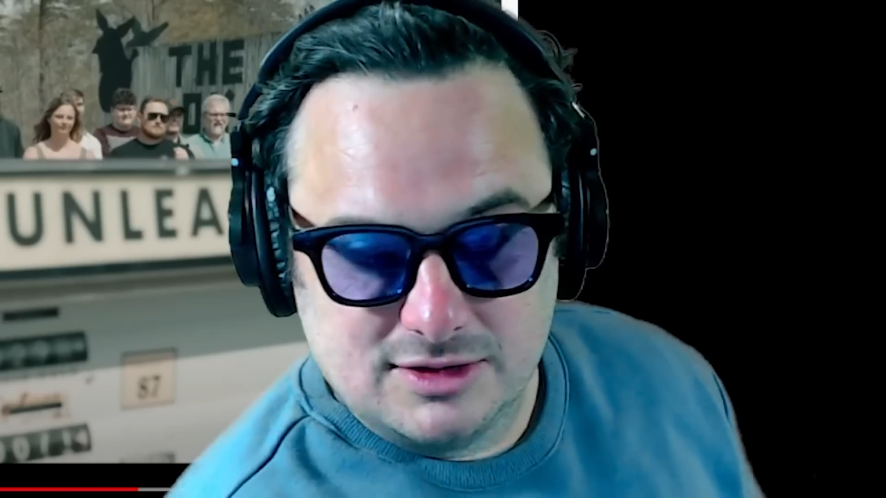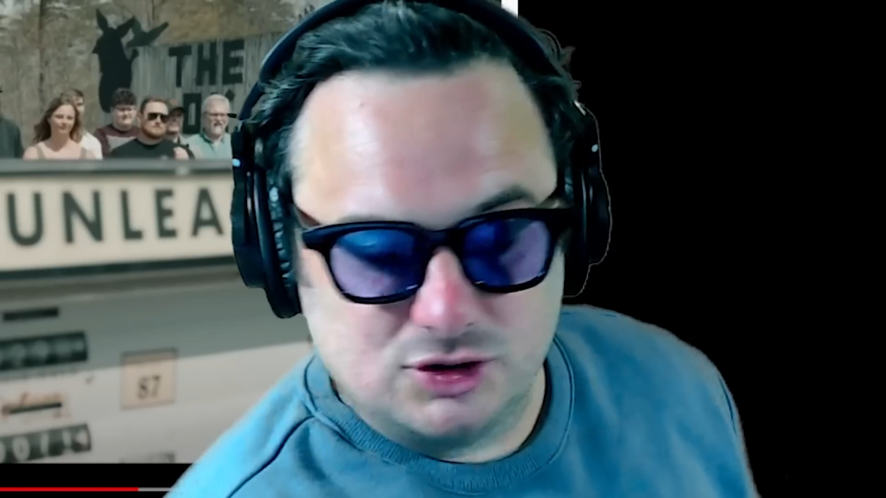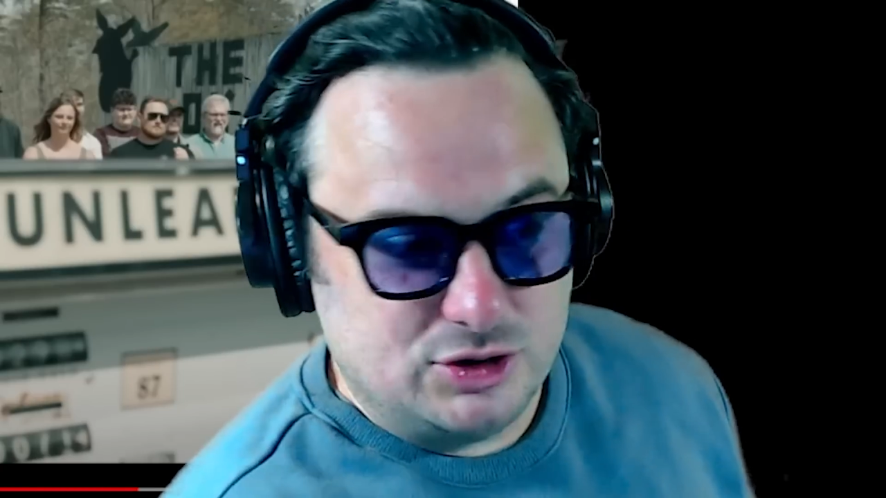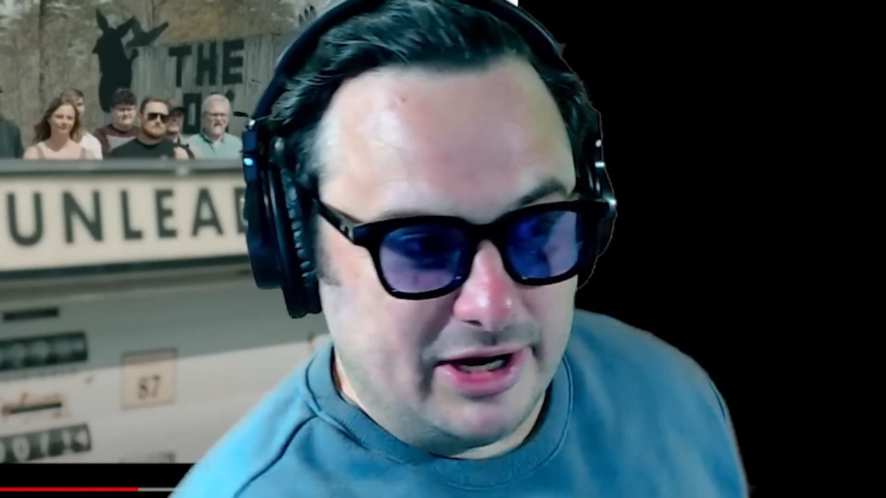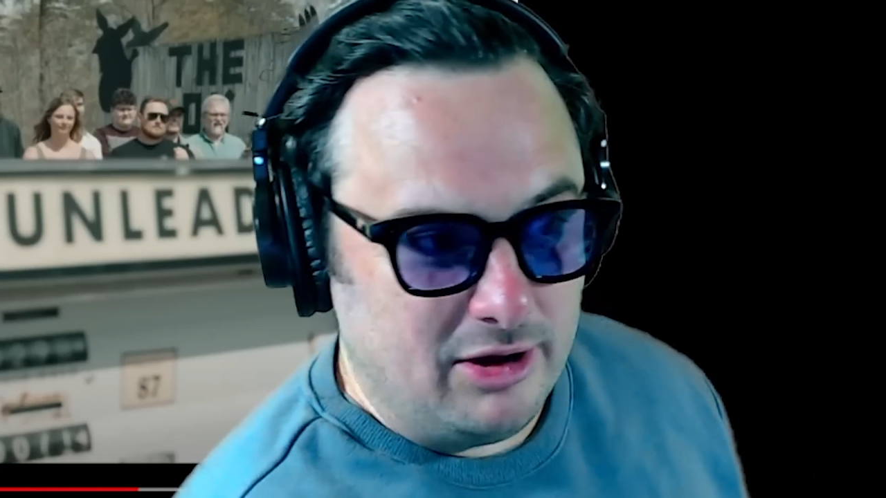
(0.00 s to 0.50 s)

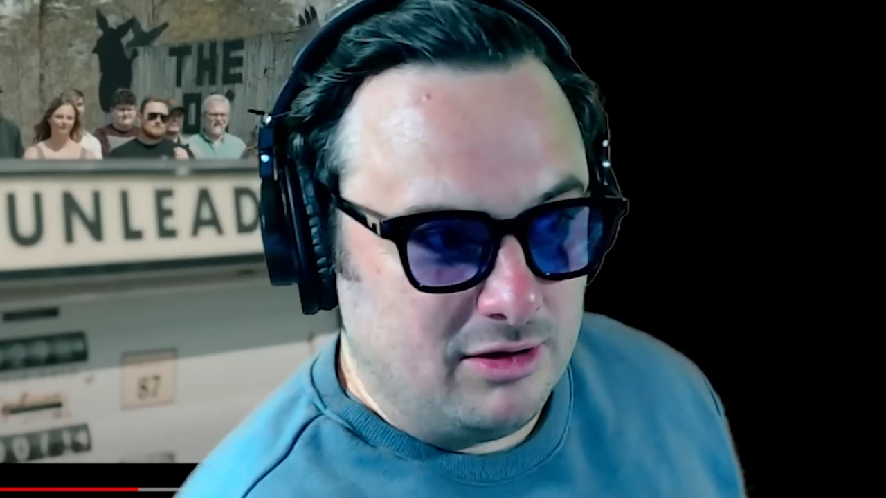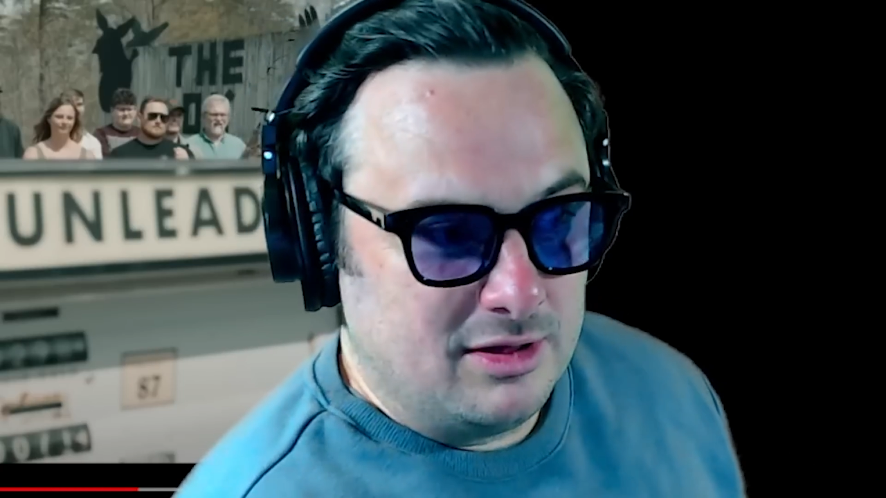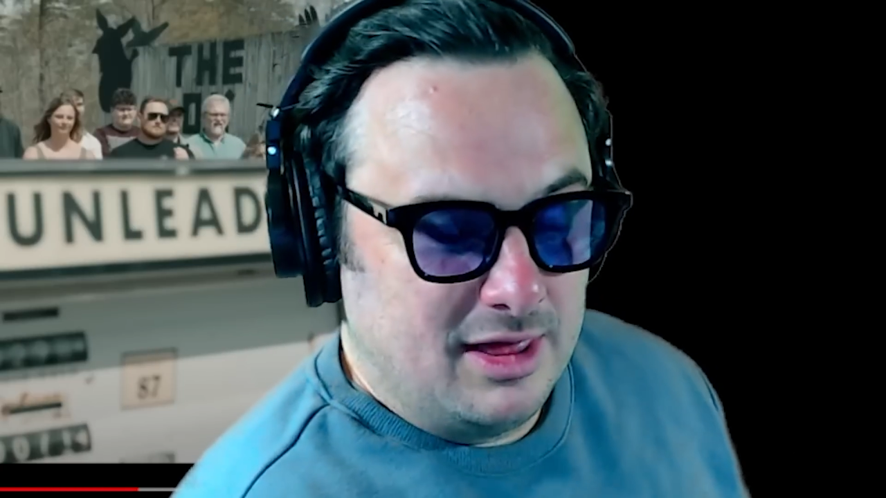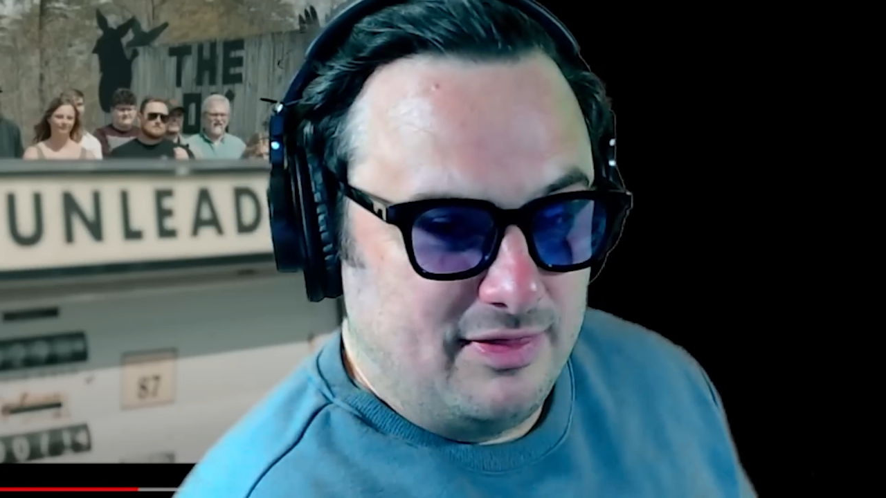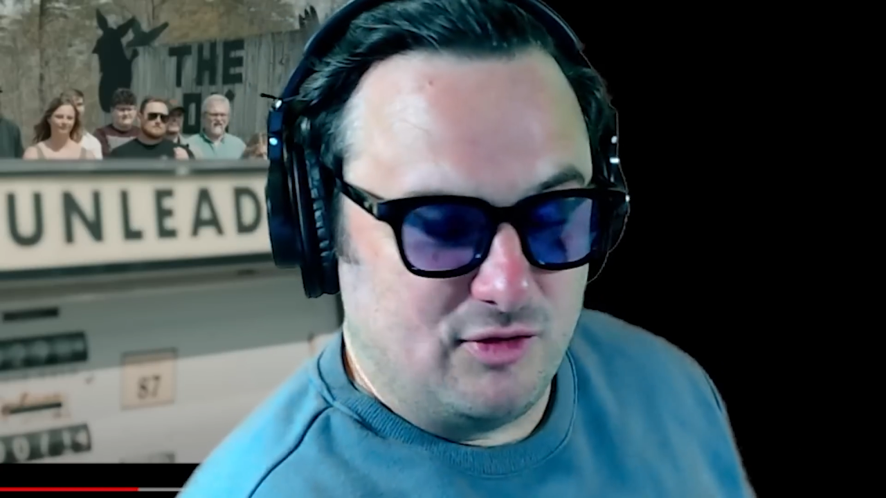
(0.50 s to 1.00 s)
Did you
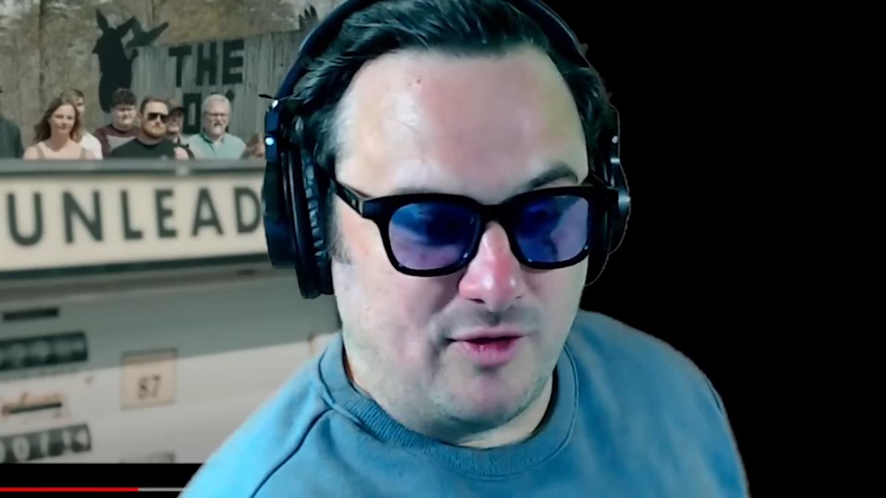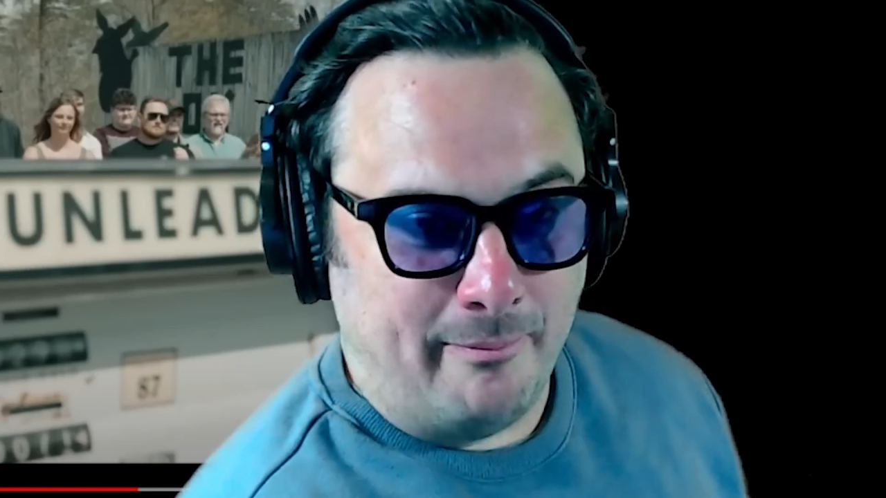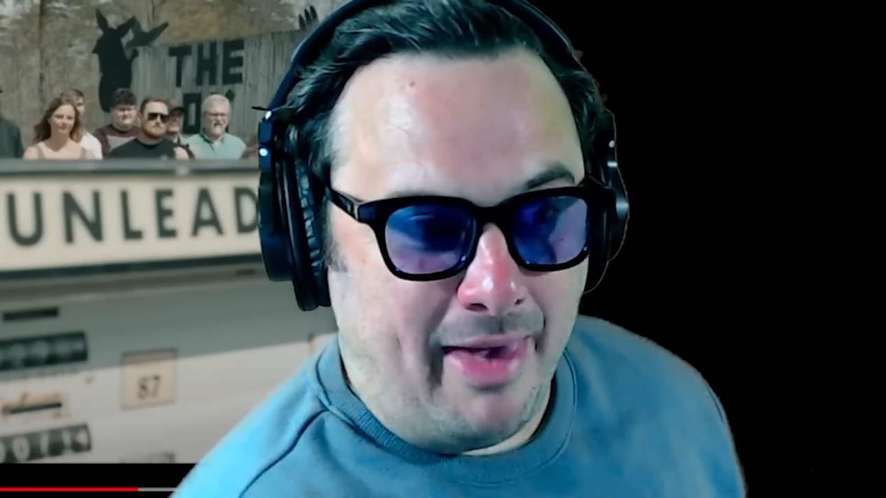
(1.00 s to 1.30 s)
hear? There's a